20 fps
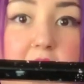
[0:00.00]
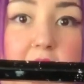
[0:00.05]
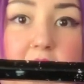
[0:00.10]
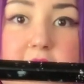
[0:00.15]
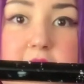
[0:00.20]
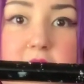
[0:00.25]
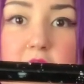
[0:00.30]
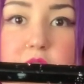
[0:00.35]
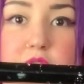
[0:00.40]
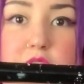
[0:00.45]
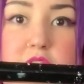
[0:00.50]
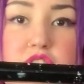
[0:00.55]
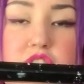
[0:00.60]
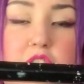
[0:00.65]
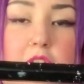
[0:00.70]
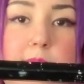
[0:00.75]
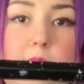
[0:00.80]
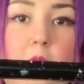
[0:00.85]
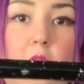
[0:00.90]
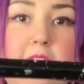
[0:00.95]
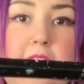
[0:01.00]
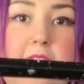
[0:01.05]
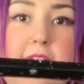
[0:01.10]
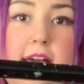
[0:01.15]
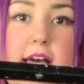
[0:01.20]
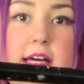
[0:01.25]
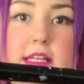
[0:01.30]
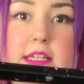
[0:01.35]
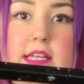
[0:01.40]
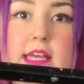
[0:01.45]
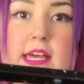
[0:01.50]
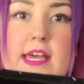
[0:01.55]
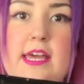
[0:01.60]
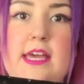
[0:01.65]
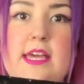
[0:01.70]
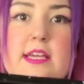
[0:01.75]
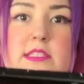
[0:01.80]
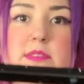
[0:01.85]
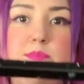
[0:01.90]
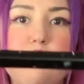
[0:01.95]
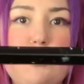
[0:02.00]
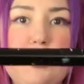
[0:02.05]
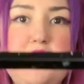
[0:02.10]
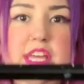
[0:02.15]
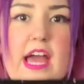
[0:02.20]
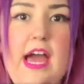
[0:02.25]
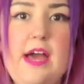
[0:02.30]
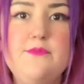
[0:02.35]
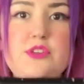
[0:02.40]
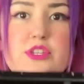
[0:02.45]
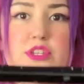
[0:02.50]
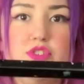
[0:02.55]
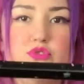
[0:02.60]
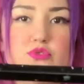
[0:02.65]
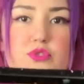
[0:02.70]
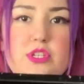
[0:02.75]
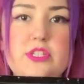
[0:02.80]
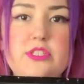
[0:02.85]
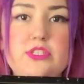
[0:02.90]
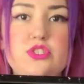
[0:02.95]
I love this tripod, and it's pretty heavy duty.